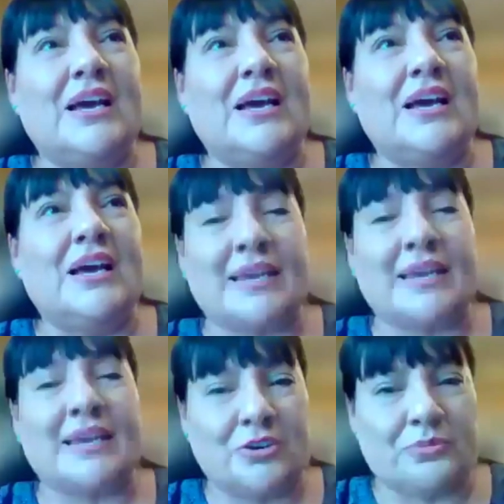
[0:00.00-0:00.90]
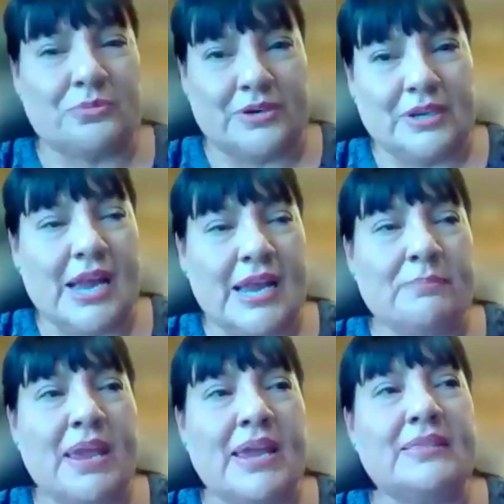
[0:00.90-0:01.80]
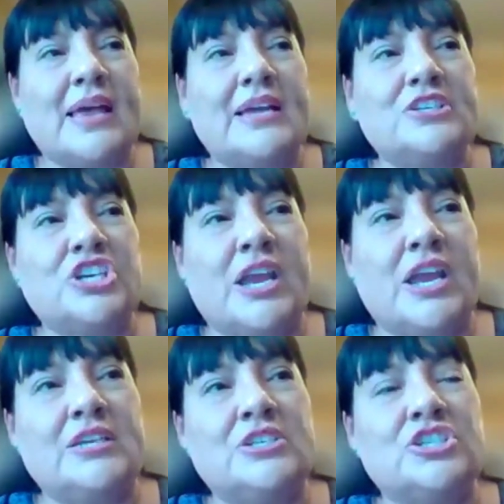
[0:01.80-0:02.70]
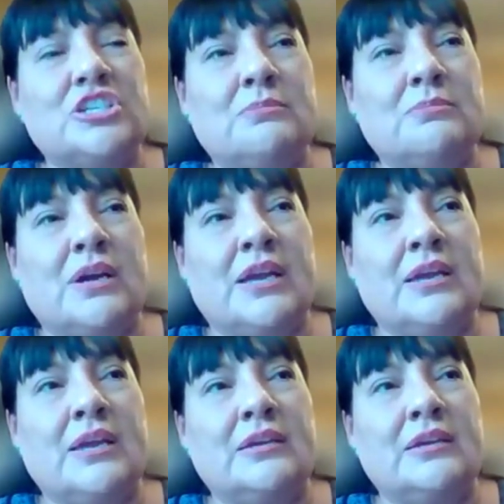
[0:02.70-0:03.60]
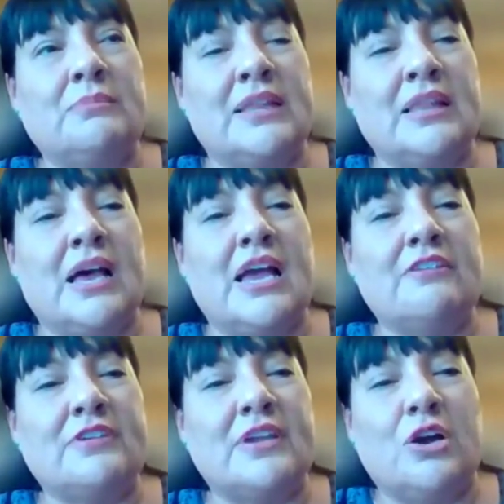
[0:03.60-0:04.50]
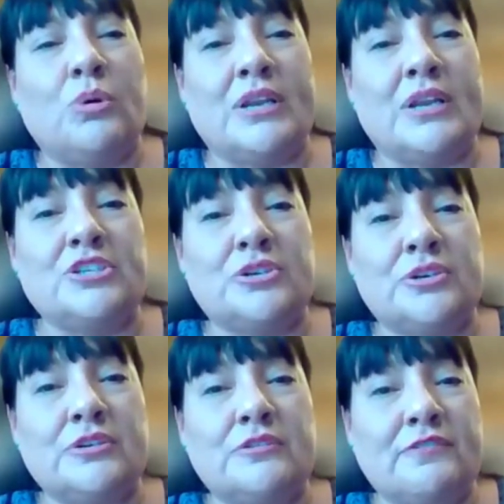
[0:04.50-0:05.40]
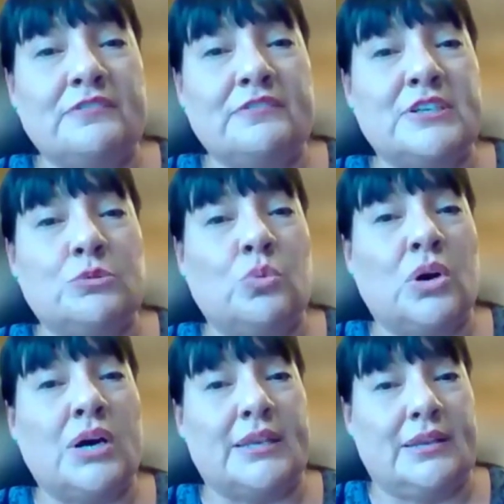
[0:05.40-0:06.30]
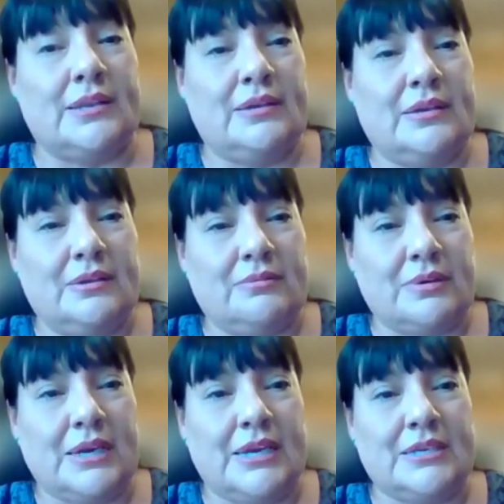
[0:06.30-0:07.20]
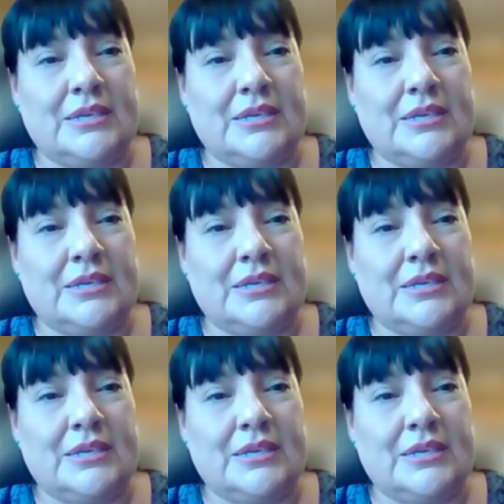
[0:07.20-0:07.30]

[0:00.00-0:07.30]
This is like my second career. I made that change in my life when I turned 51, right?